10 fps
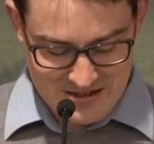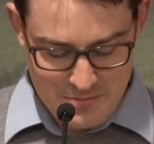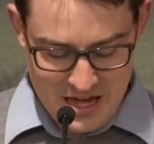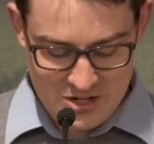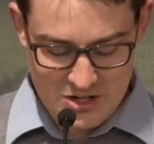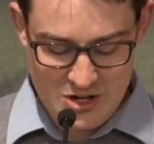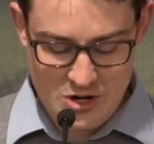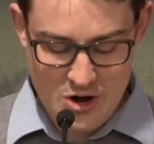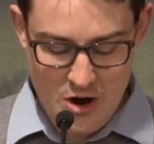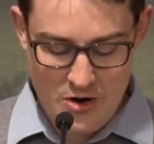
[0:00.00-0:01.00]
Imagine you
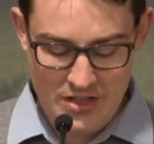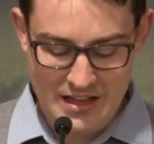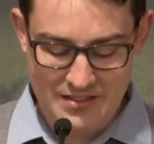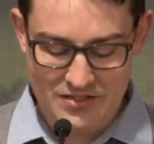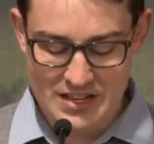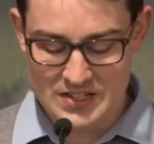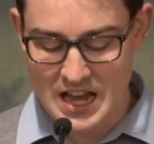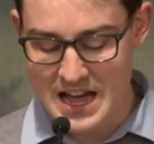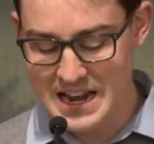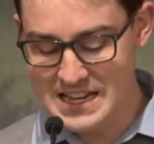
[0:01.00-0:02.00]
know that things
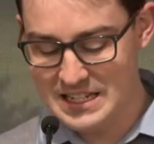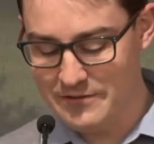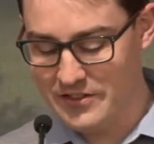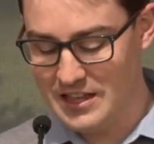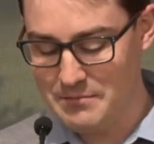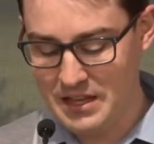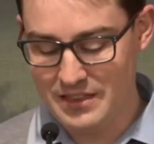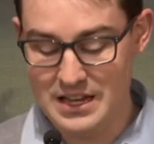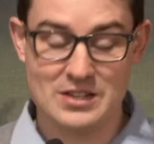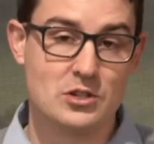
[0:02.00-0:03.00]
aren't easy for them, that
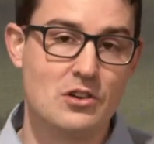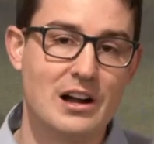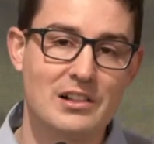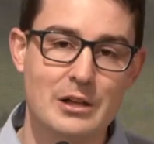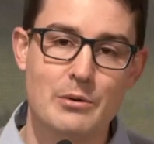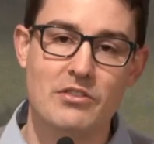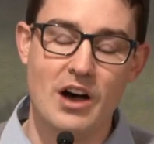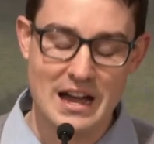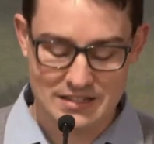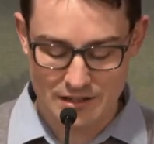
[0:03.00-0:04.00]
they're struggling with
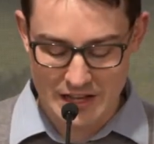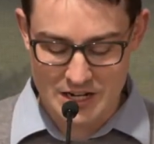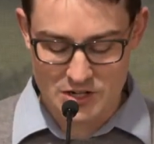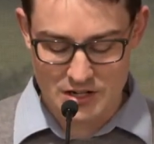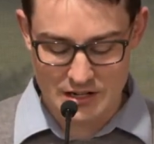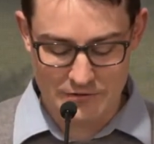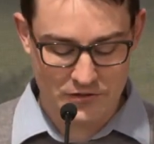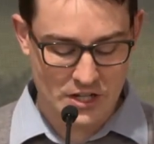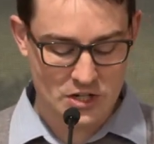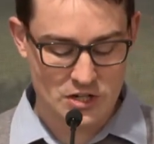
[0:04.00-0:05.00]
isolation,
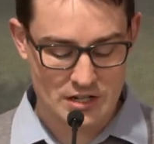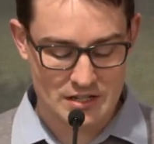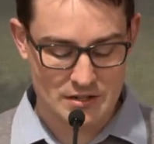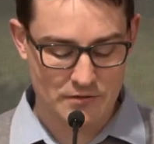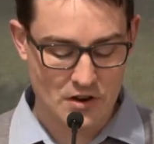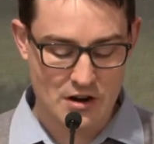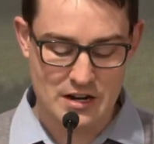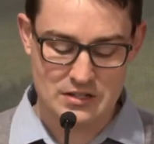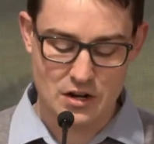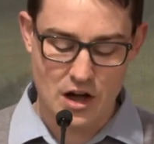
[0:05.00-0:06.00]
afflictions of
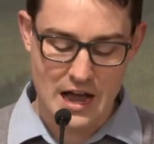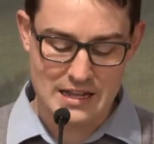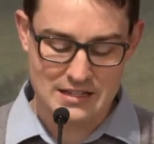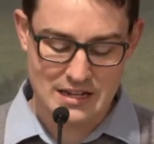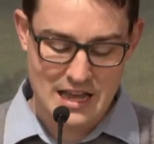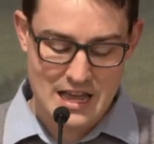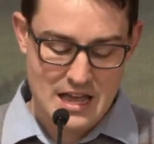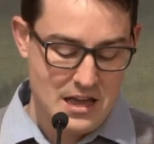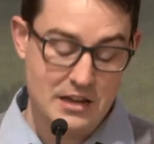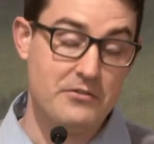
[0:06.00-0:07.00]
various kinds.
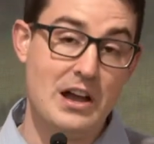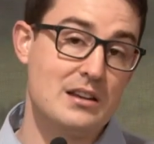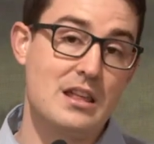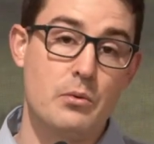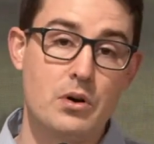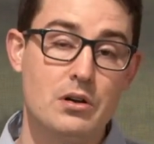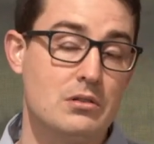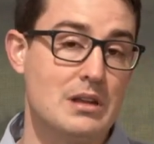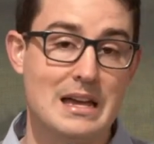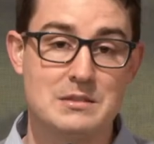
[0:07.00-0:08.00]
In fact, their
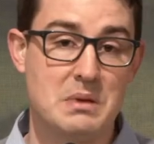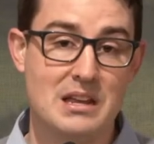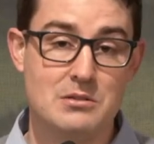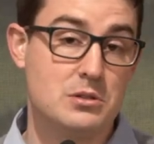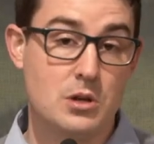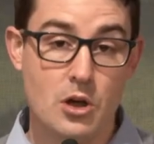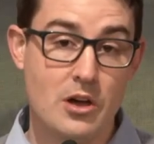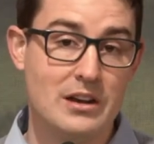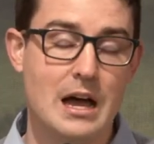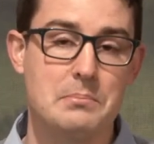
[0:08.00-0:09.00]
world has been
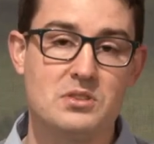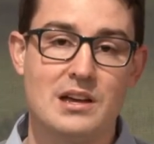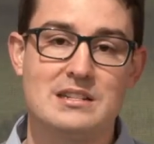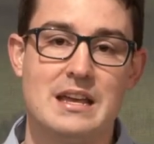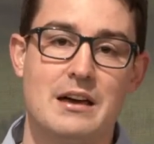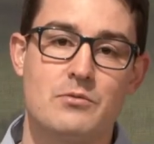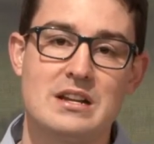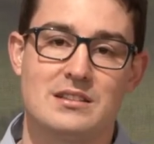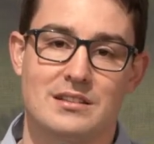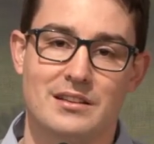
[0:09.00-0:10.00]
turned upside down
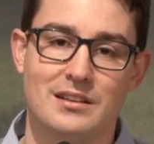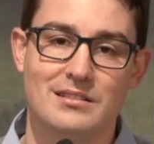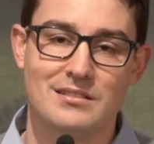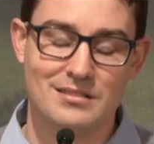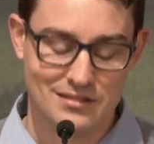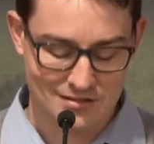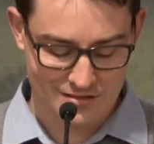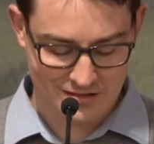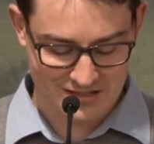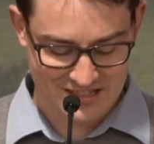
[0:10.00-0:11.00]
recently.
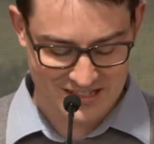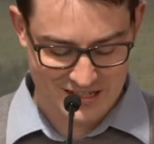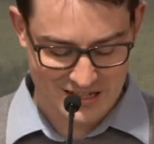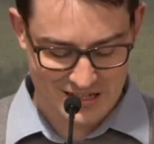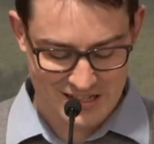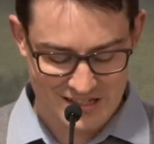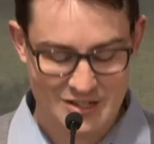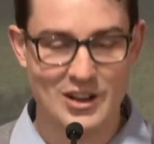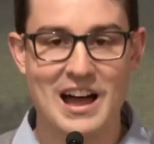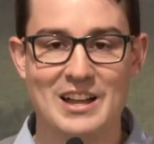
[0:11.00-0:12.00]
It's
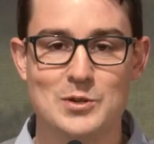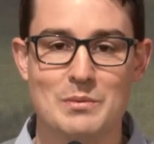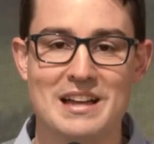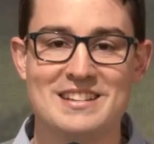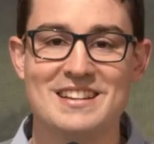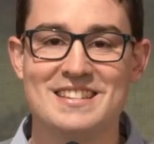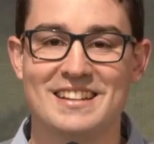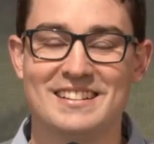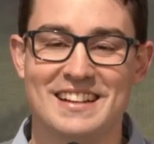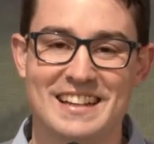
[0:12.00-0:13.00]
not hard to imagine, is it?